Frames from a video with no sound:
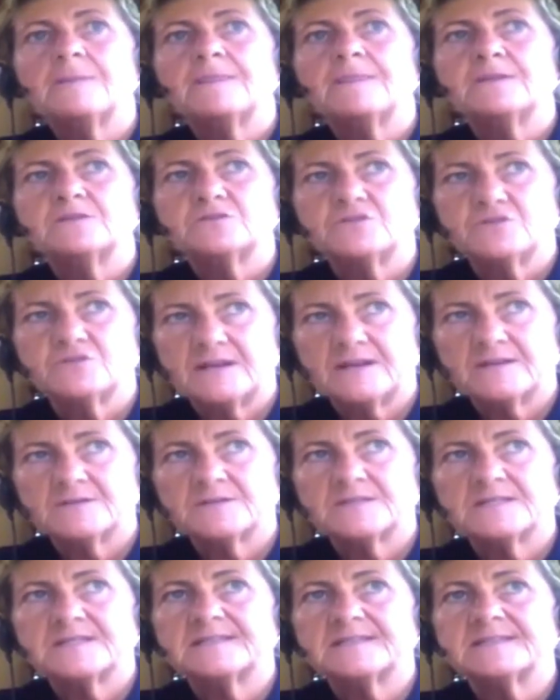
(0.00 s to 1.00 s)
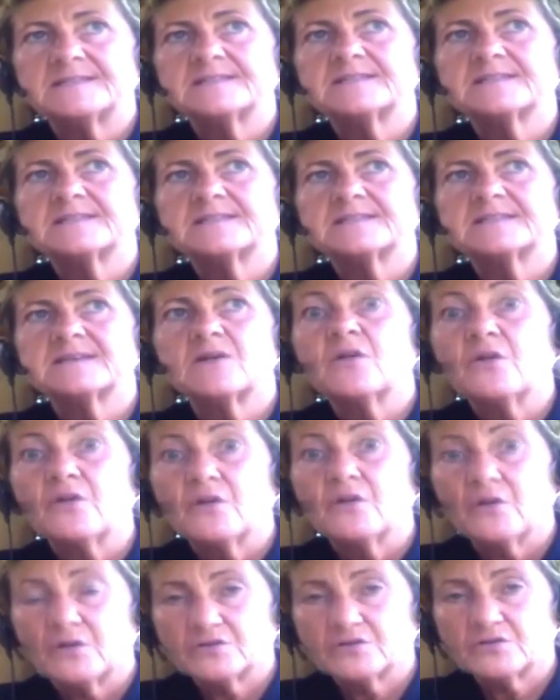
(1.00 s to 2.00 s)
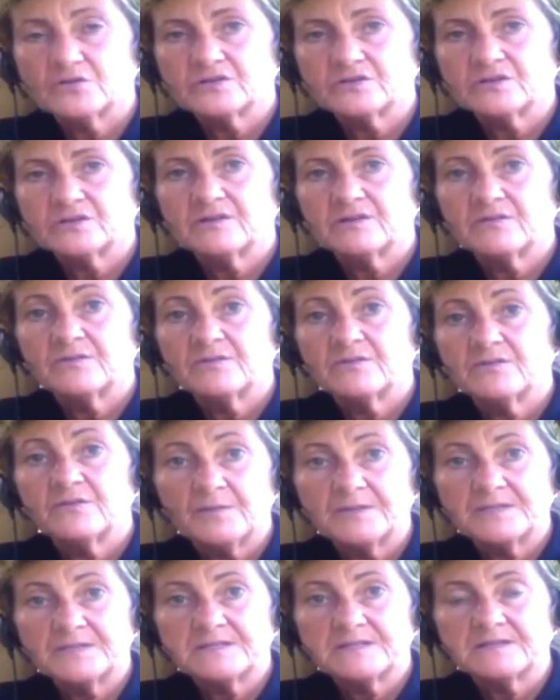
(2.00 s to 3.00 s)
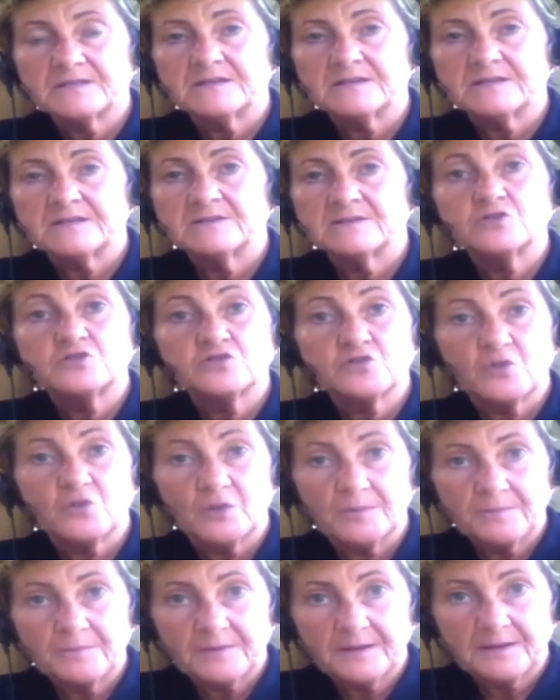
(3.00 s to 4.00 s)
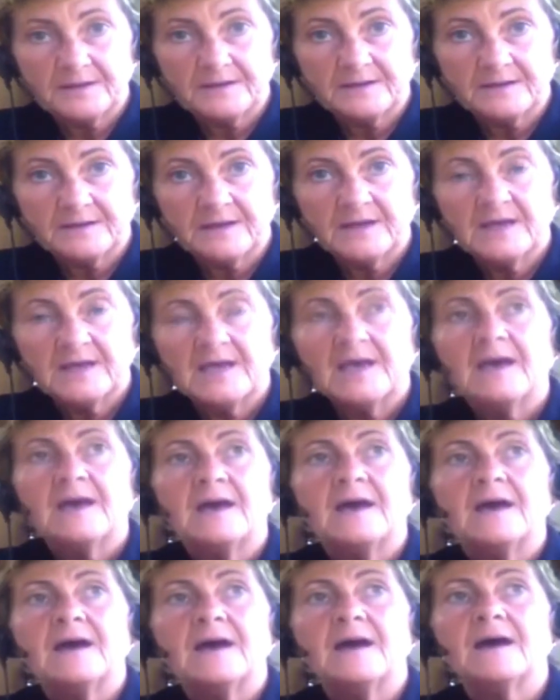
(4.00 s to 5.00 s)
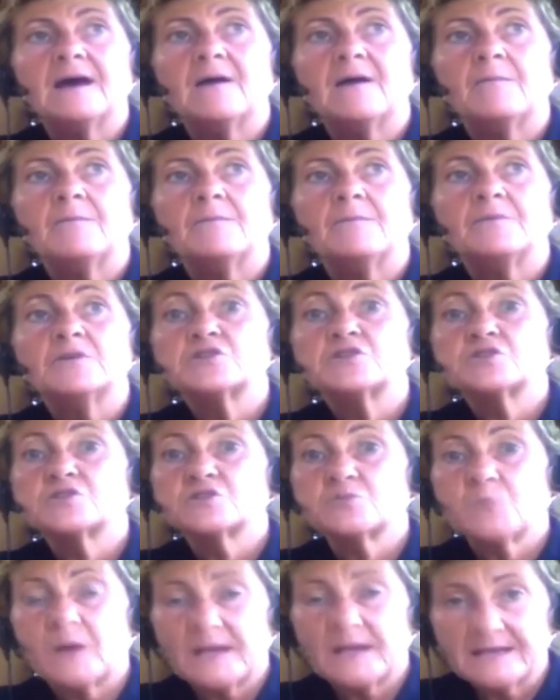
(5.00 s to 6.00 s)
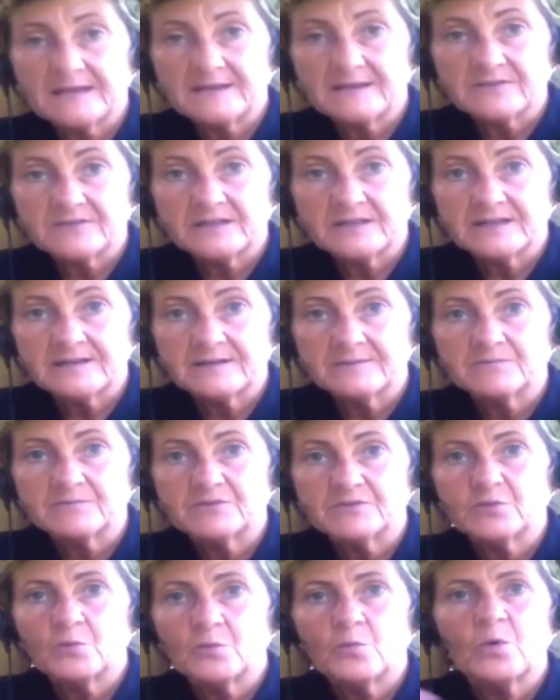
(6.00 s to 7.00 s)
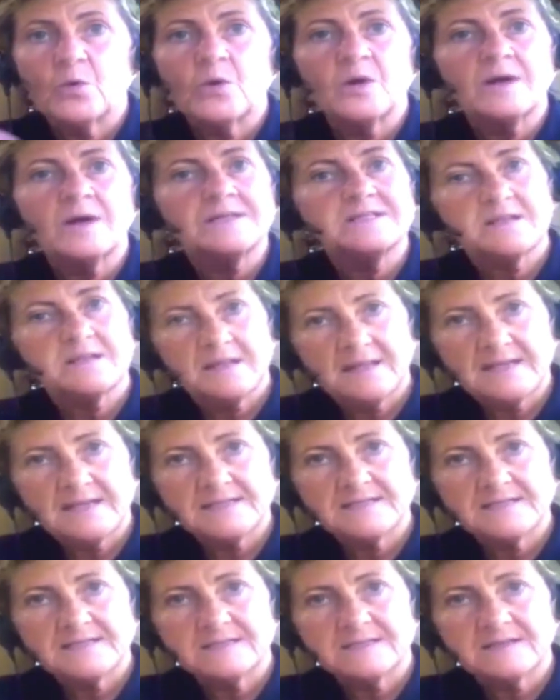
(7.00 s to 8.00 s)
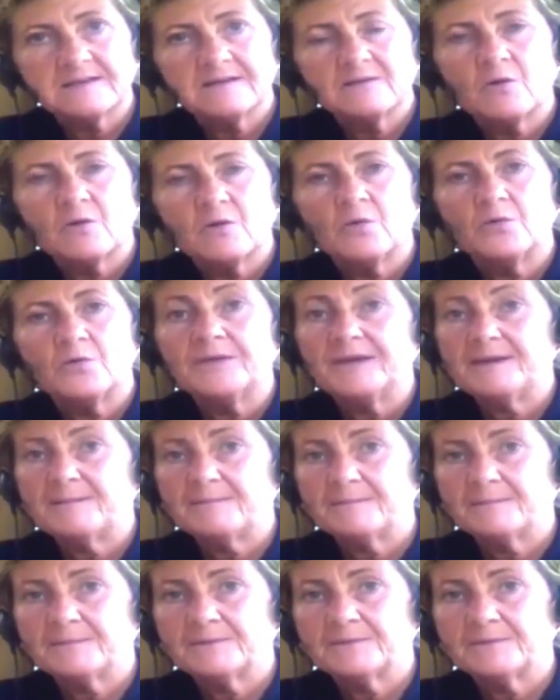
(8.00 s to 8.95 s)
drowsiness, nausea, vomiting, joint pain, swelling of the limbs. What is classic cold damp?